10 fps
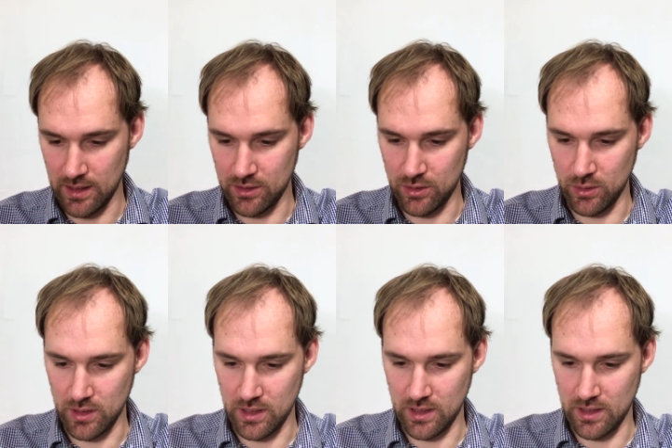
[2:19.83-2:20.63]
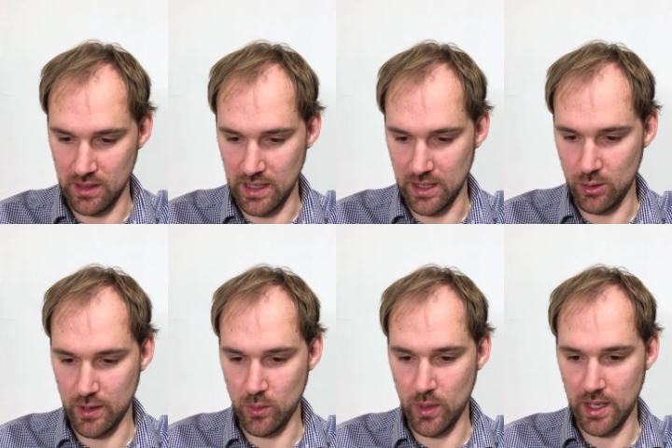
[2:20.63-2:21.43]
Let's do the
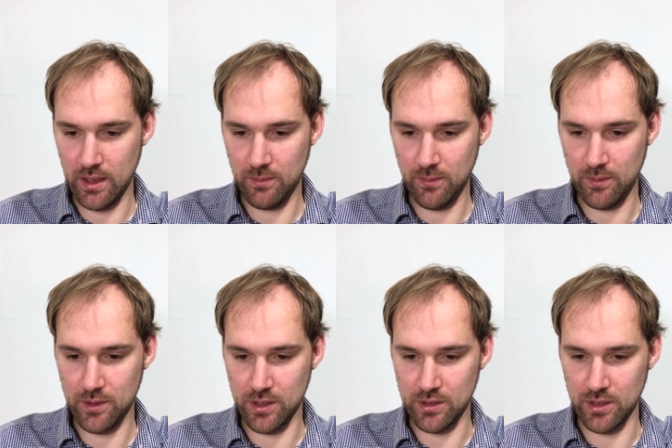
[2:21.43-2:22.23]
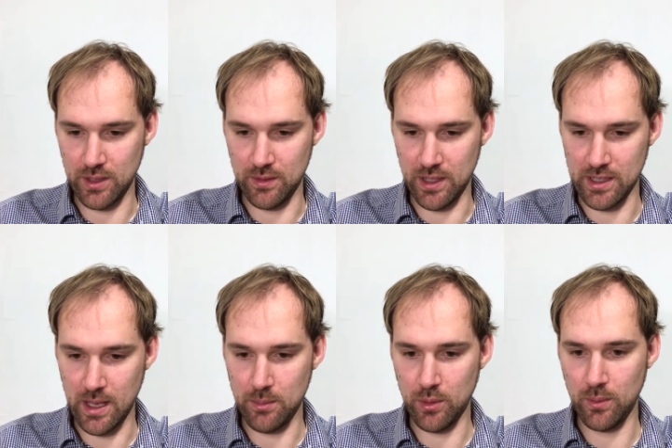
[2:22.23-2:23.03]
incorrect way, just to give an
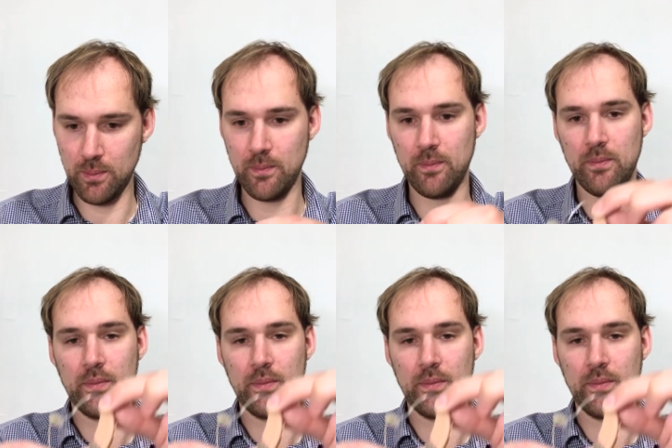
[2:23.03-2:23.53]
example.